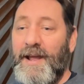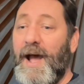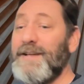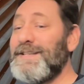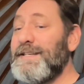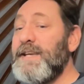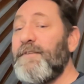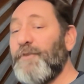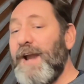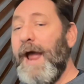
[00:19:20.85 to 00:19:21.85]
a
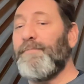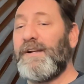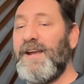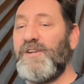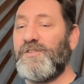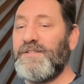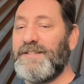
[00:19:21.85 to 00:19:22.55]
different application